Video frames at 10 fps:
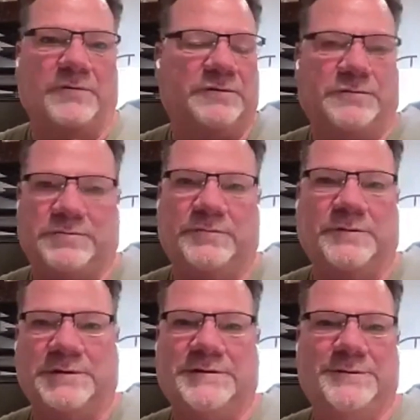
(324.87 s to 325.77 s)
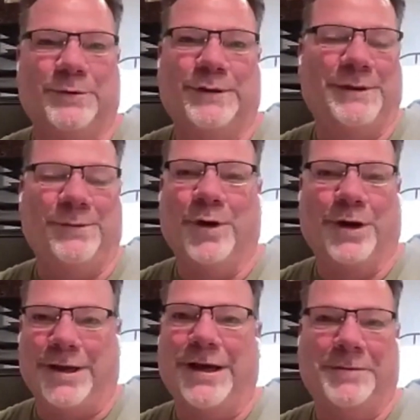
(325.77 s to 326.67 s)
was really
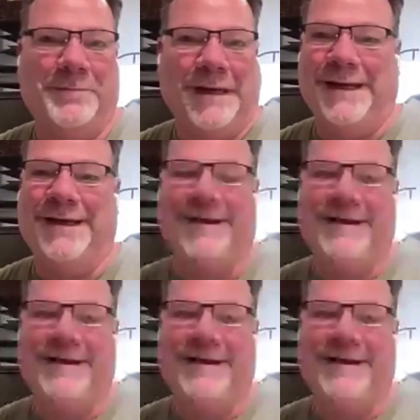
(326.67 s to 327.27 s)
working on me,